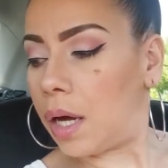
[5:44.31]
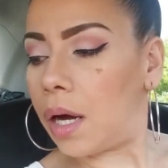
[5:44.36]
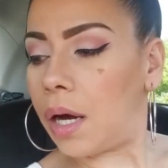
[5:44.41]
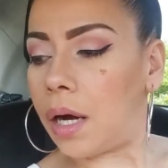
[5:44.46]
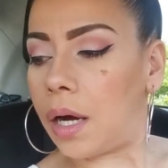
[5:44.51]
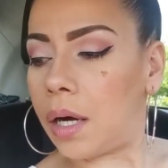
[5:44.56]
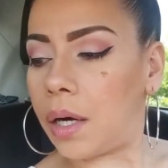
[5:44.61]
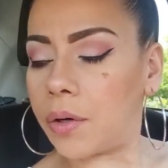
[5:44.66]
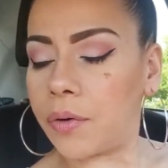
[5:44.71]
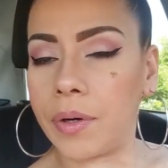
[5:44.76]

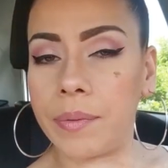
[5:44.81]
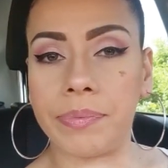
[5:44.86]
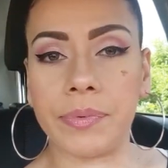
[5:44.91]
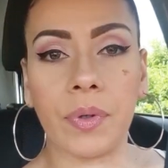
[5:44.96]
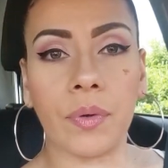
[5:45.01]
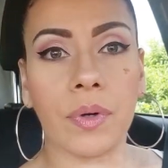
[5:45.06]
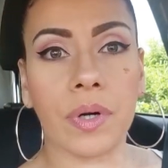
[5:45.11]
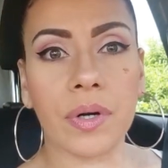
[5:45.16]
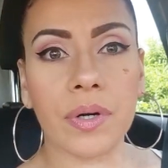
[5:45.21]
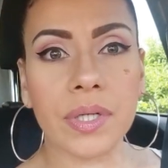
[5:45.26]

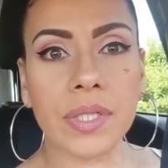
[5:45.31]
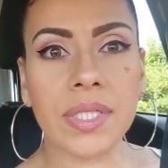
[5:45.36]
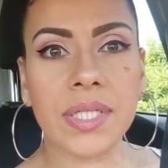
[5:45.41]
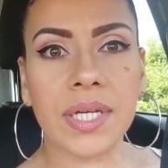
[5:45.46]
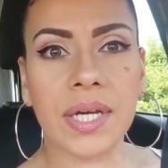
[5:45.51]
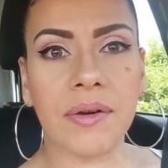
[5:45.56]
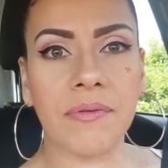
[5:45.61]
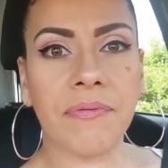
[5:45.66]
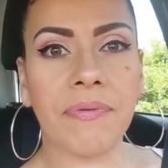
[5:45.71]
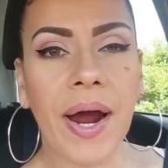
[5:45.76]

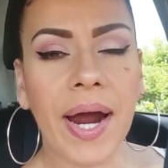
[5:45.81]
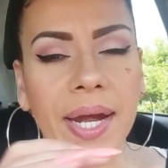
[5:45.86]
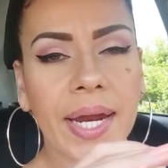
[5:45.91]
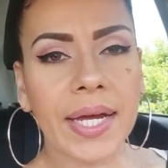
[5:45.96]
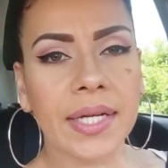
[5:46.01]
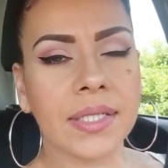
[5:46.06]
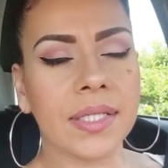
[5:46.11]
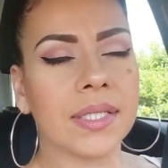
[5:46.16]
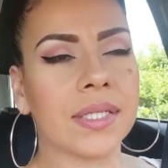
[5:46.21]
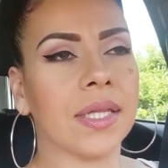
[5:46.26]
cryptocurrency and
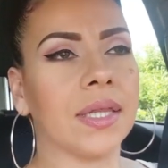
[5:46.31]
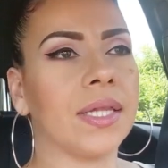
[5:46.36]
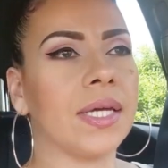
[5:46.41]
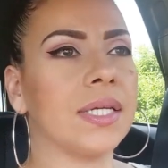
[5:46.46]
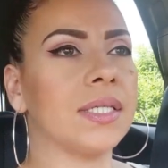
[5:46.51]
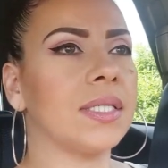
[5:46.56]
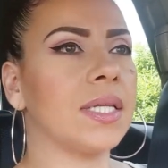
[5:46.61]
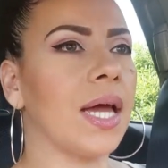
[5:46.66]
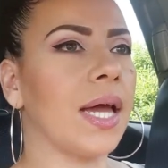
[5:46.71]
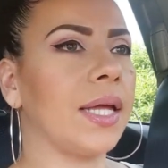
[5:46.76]
finances and
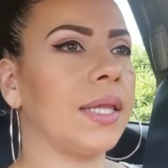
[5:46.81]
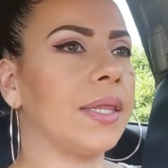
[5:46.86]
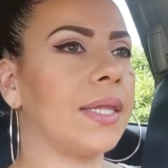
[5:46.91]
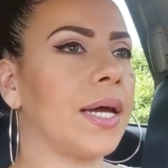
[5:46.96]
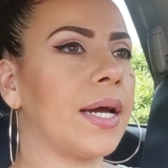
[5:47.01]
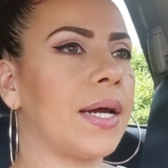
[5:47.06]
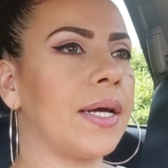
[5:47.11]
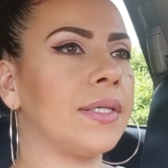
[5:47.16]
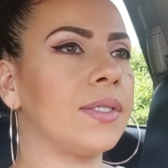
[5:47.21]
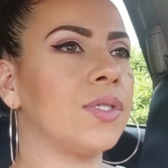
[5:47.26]
things like
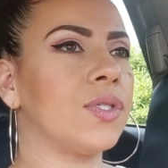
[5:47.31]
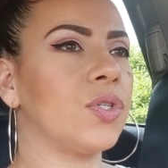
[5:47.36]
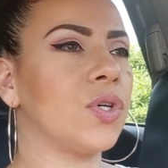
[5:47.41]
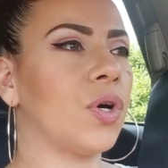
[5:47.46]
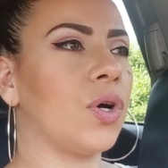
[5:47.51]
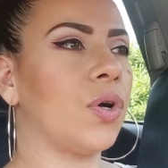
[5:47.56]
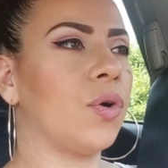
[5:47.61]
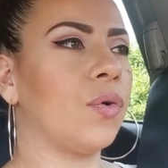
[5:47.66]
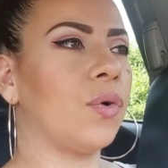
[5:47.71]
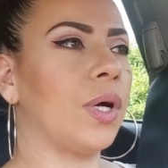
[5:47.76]
that.
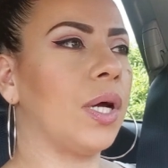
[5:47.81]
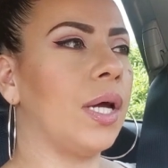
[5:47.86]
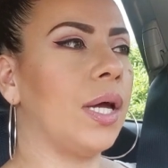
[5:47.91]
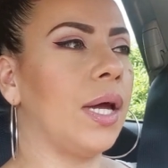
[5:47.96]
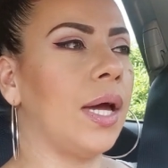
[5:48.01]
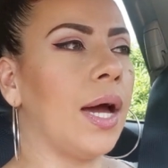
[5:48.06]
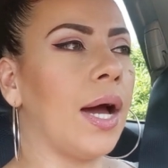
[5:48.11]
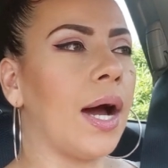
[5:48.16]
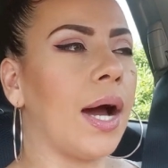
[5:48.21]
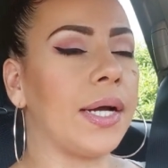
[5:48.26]
So
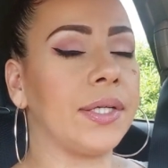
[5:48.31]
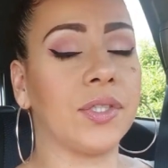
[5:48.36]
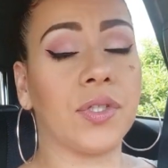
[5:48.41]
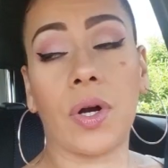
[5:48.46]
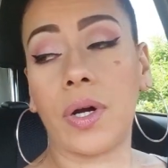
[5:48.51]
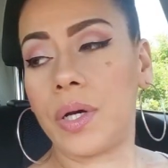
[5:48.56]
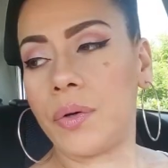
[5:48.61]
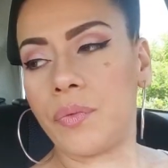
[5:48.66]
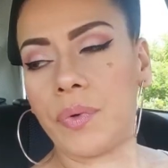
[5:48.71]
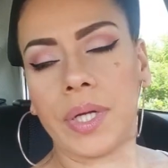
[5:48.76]
I
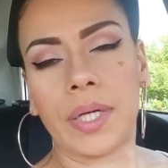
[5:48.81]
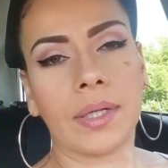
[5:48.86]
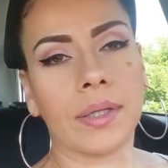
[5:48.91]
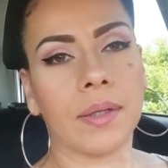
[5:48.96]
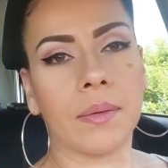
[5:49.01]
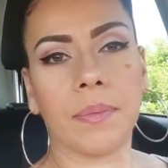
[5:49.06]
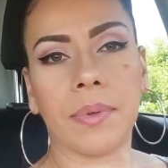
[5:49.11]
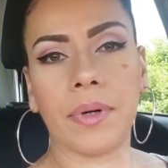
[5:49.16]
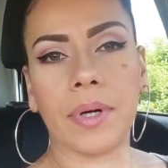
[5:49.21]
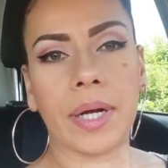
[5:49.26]
started reading
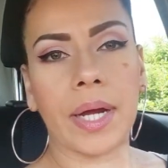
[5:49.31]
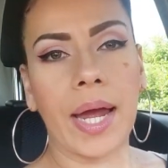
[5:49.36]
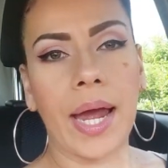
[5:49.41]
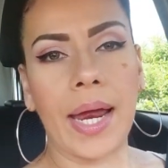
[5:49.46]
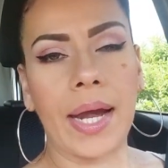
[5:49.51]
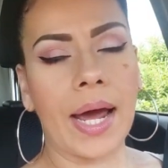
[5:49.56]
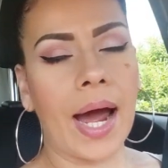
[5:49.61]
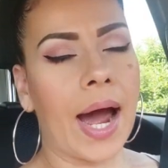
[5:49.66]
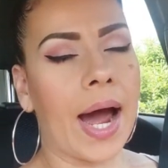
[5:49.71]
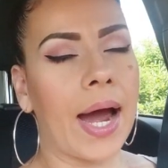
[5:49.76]
the book,
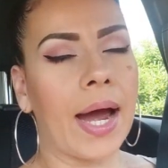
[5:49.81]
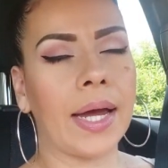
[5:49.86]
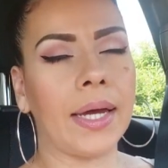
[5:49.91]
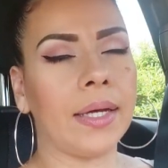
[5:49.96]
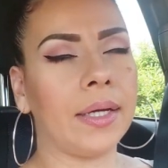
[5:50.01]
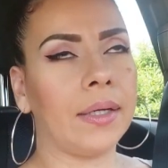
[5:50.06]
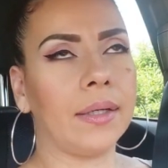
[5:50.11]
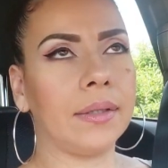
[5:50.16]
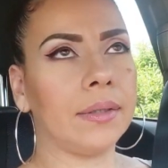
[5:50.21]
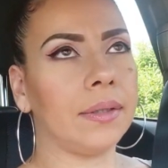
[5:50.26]
and
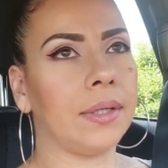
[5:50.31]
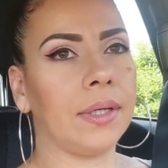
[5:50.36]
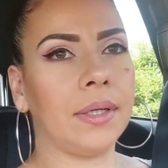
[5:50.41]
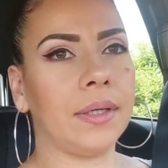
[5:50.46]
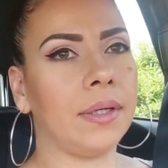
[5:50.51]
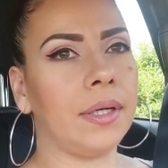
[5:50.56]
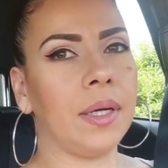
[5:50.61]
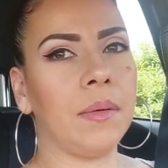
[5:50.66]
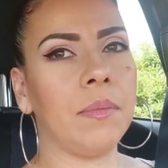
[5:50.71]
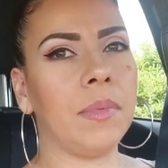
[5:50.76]
I
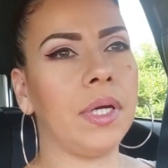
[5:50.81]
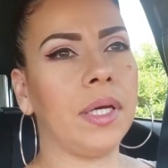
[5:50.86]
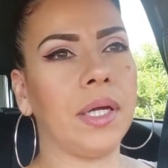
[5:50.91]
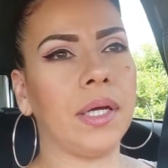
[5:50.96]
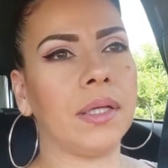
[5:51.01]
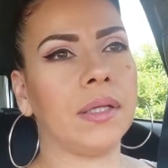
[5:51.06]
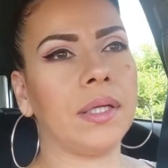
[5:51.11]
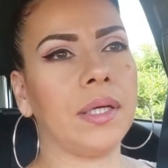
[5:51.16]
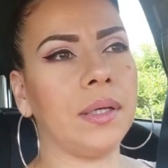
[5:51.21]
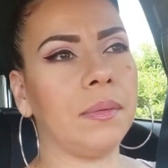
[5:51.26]

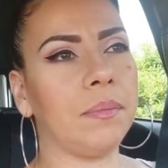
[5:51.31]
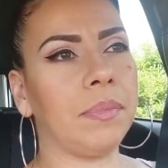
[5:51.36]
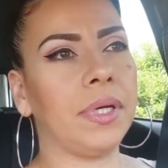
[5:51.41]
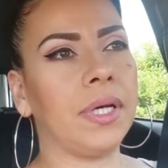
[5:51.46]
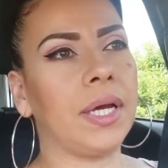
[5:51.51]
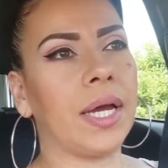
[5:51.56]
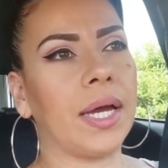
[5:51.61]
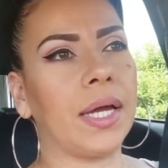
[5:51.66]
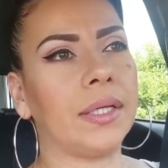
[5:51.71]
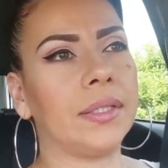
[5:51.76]
immediately
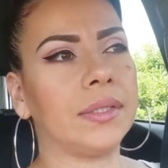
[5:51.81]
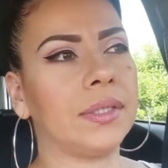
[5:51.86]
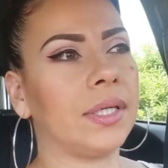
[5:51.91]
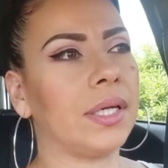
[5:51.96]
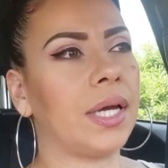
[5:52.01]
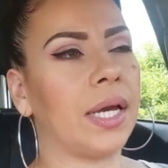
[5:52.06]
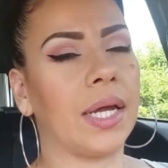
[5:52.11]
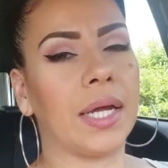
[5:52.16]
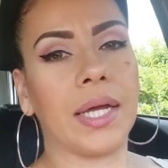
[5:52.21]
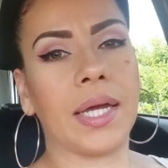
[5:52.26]
began to
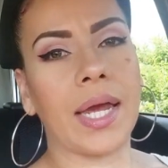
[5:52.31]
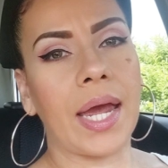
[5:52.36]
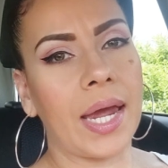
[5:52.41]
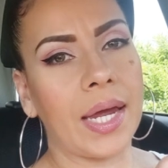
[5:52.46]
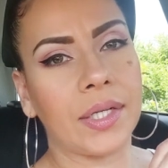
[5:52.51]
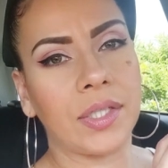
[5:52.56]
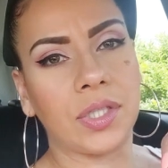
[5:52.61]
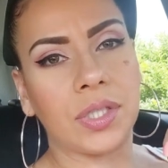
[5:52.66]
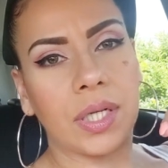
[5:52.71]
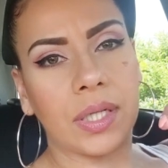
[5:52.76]
get
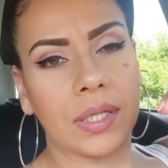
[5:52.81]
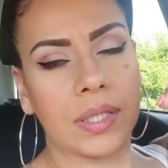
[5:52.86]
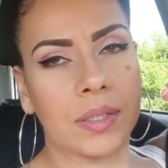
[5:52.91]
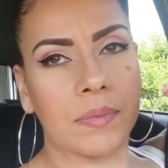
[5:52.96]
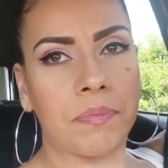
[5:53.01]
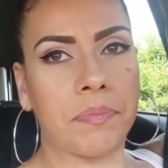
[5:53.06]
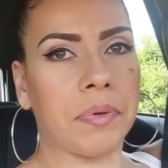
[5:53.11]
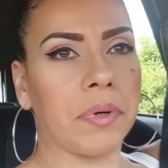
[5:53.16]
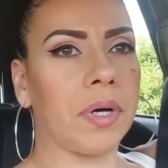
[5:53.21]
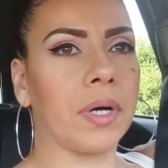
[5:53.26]
engaged in this
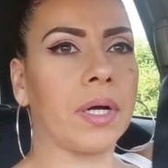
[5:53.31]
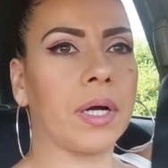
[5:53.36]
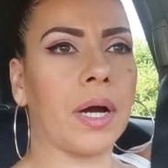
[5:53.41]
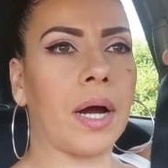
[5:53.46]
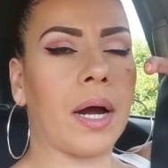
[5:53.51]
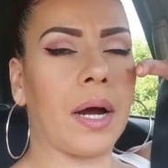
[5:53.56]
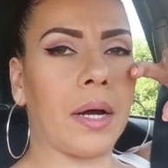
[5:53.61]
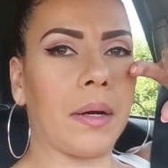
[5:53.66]
book.